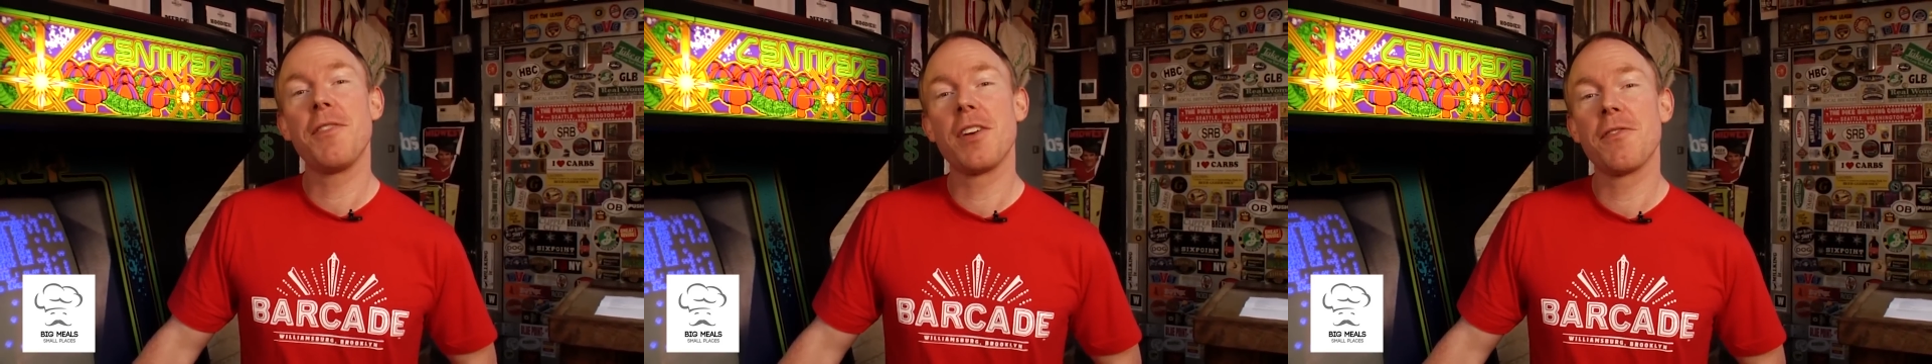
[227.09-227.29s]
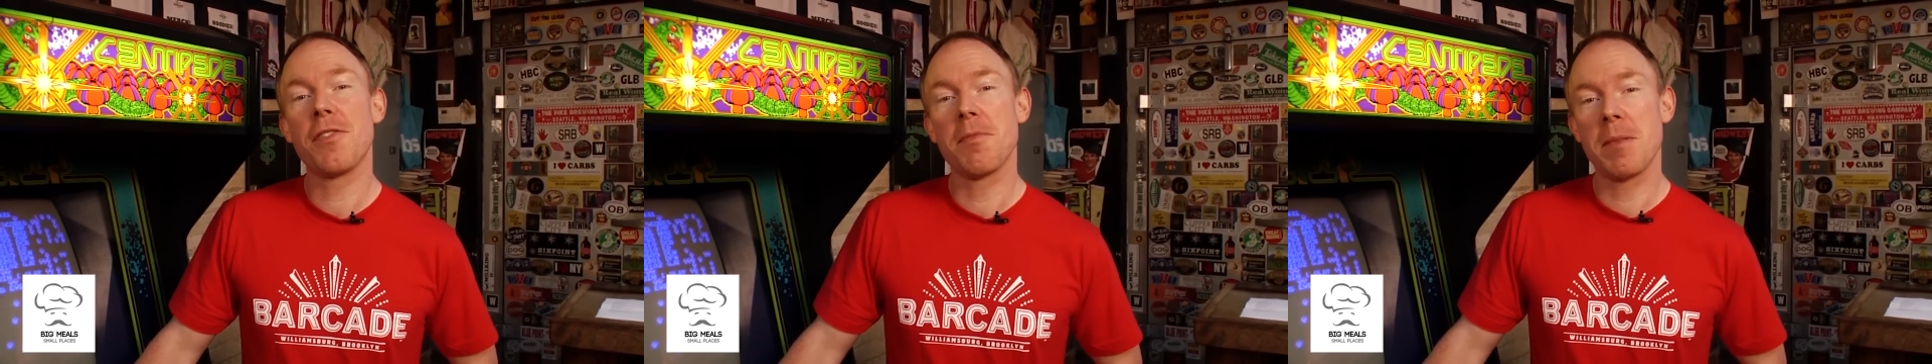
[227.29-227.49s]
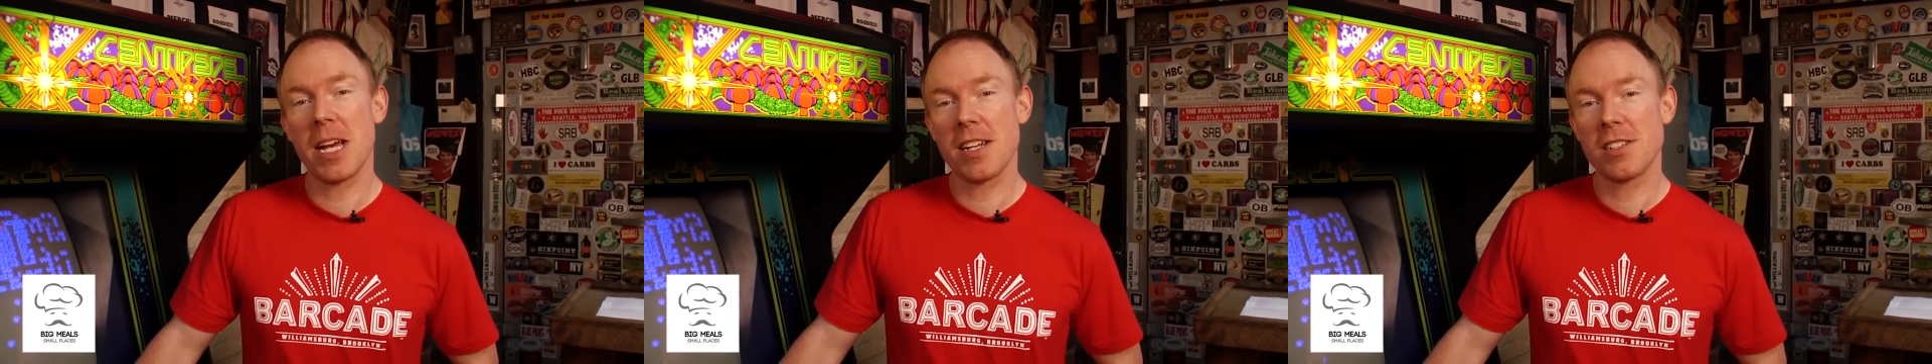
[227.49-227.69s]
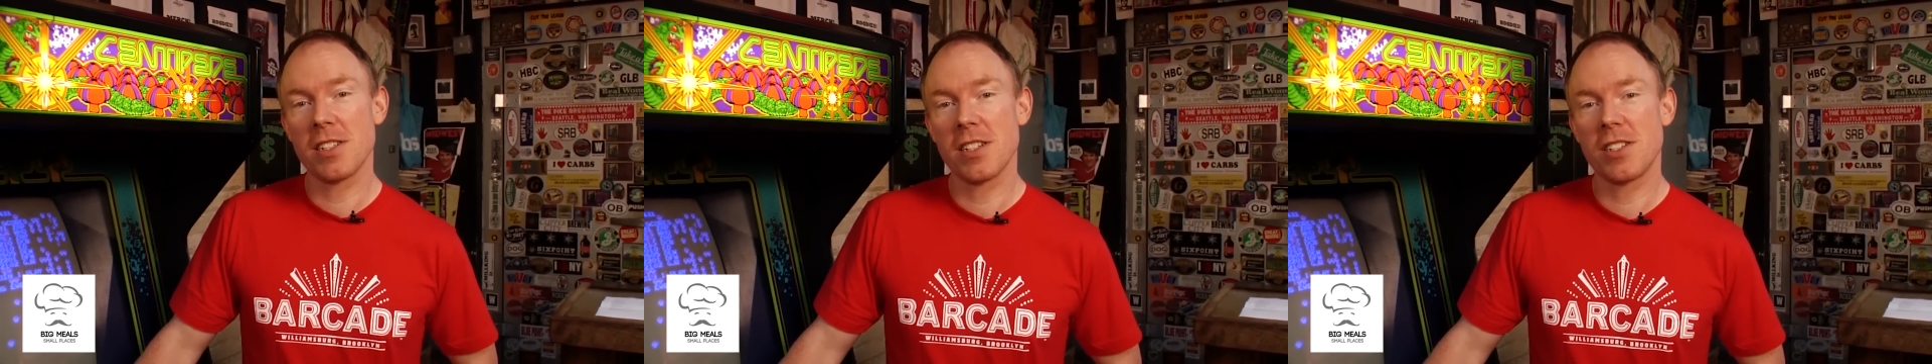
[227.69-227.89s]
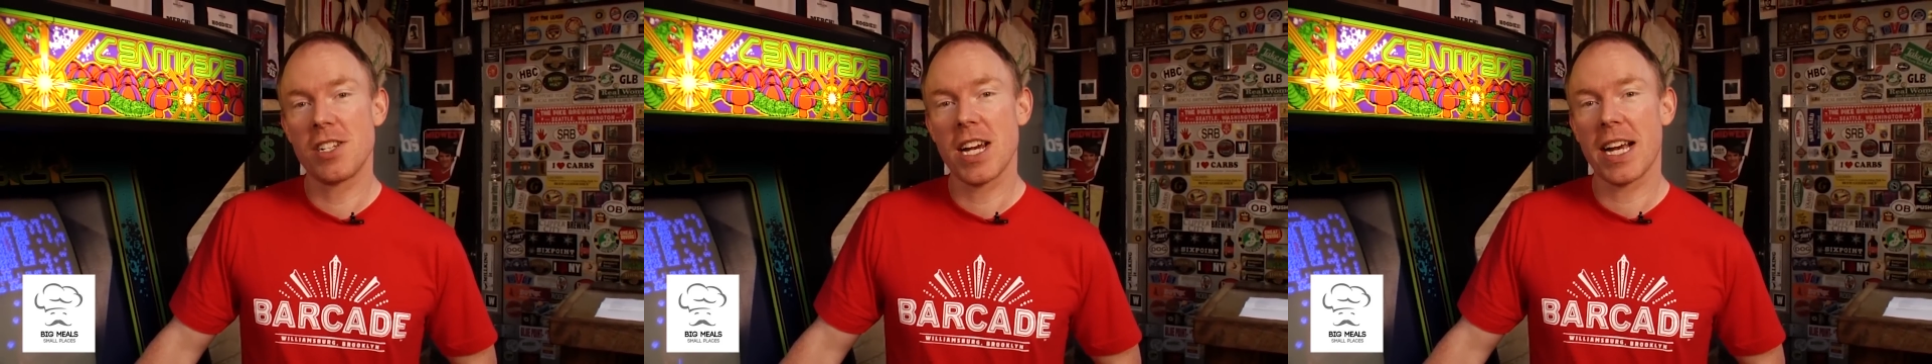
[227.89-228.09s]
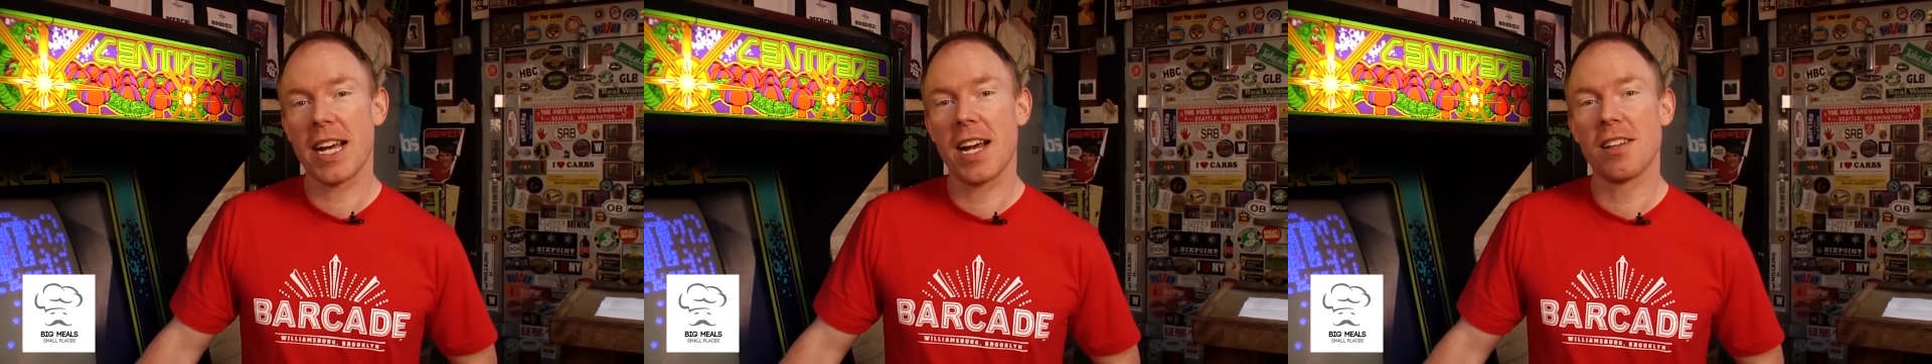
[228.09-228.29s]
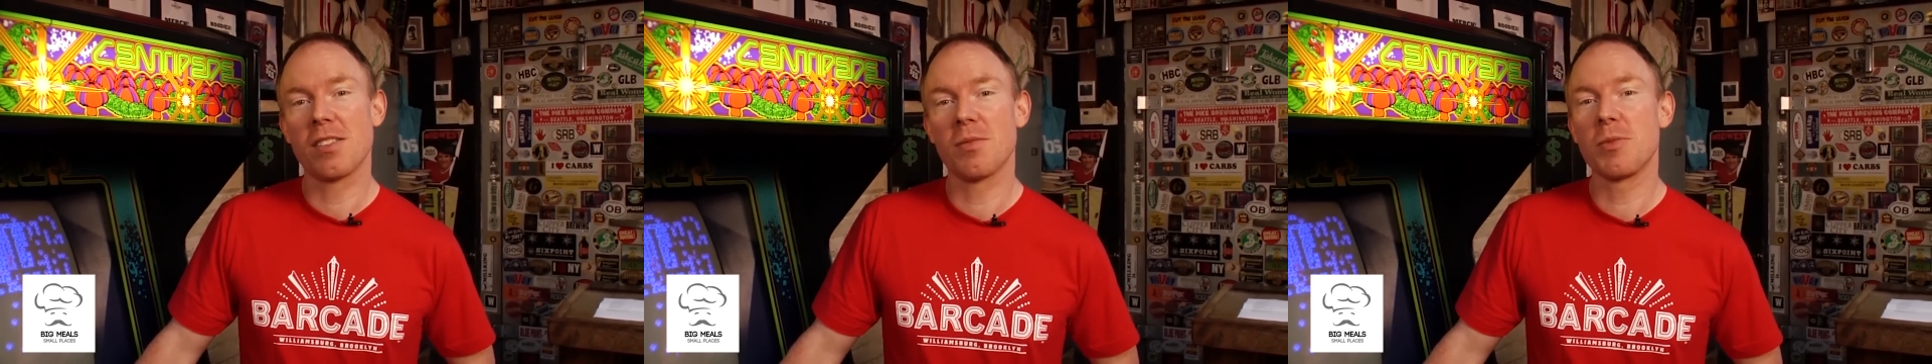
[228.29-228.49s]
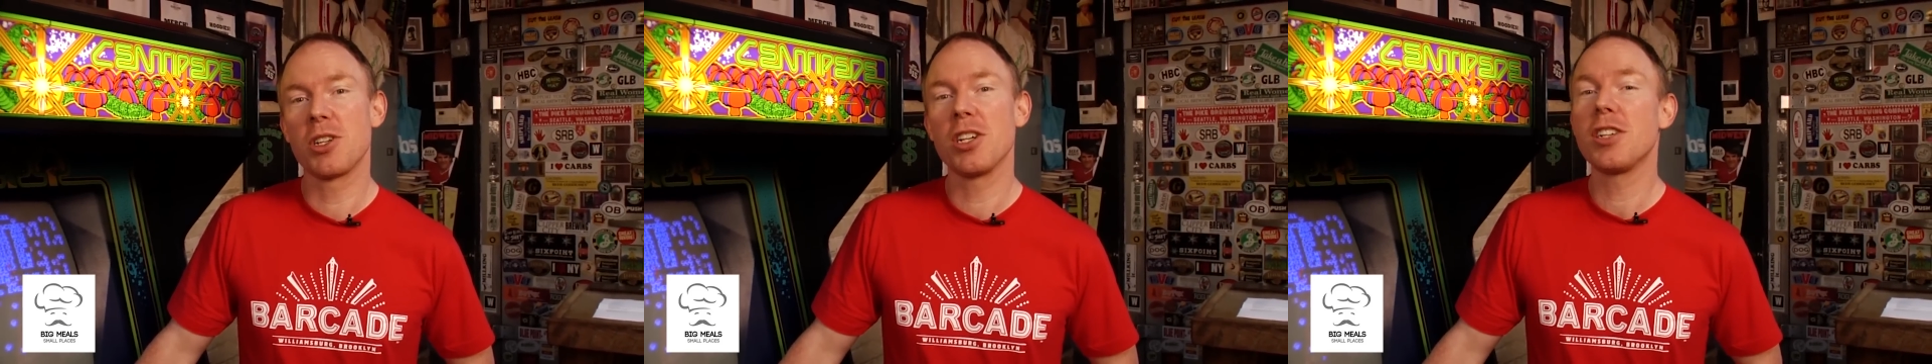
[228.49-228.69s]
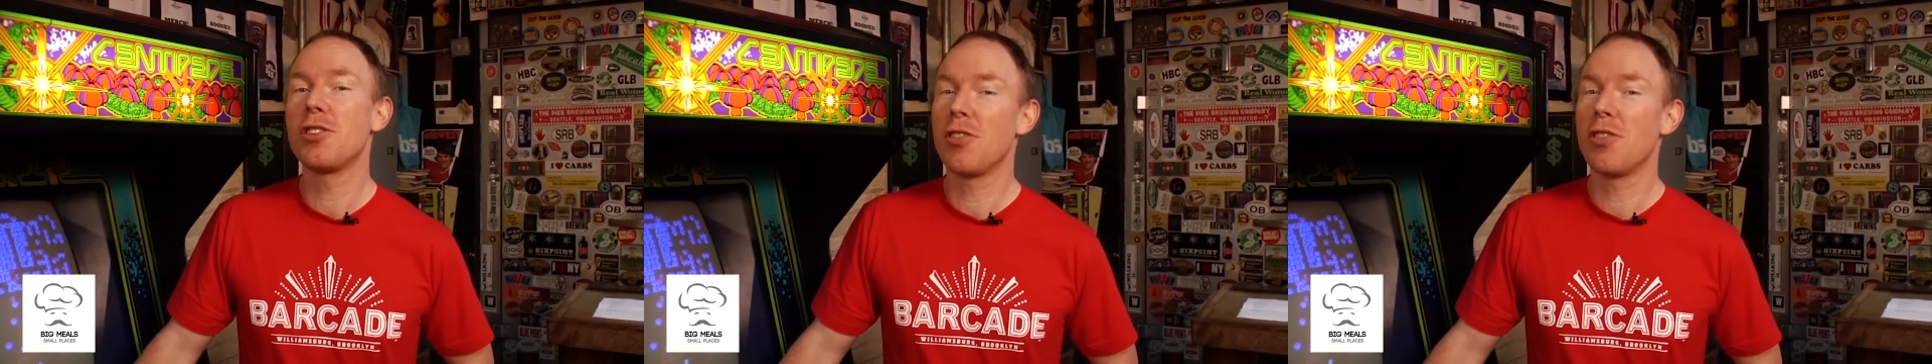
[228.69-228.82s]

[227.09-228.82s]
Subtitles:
information to check out some good